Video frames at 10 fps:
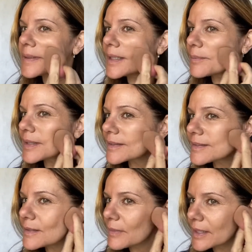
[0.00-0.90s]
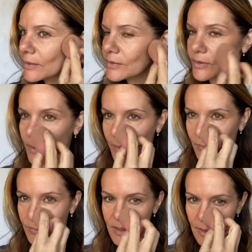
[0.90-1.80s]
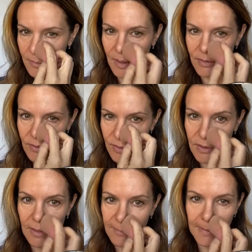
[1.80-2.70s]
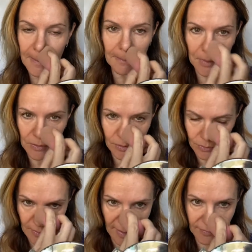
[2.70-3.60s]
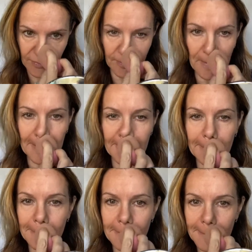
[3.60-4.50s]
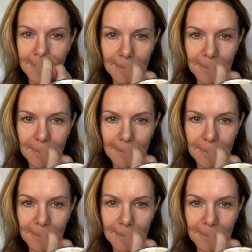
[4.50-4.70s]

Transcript: I mean this is my go-to all the time I just love it I'm gonna do half of my nose